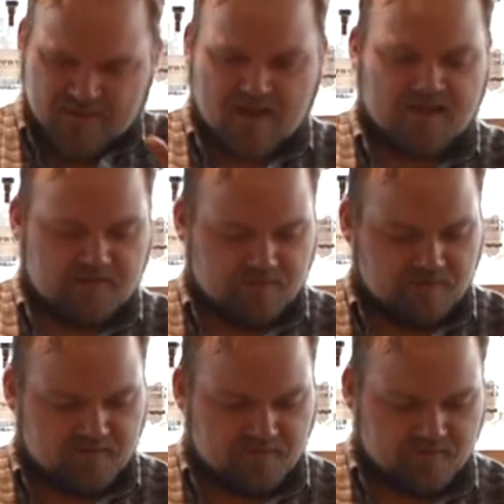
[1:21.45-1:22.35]
the edge of
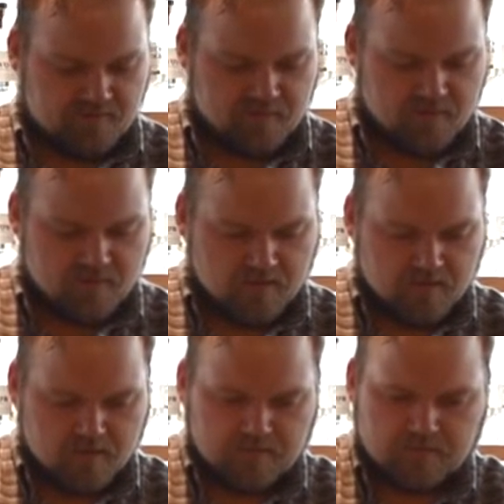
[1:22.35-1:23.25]
it.
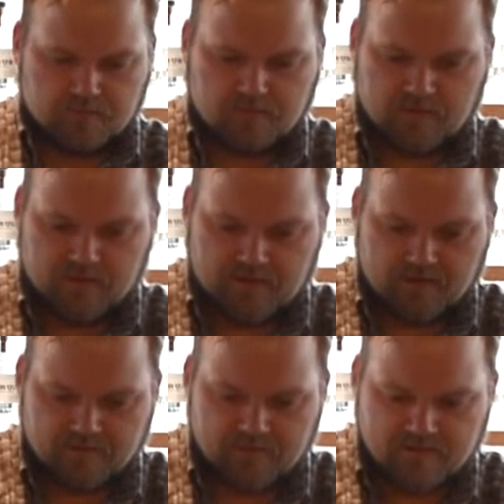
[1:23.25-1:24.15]
So it's going to be an
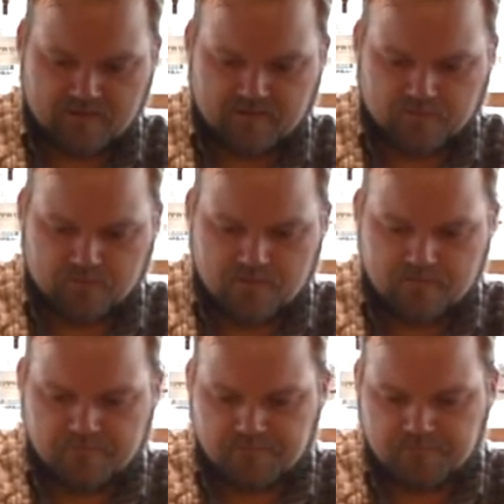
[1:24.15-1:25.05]
ounce of that as well.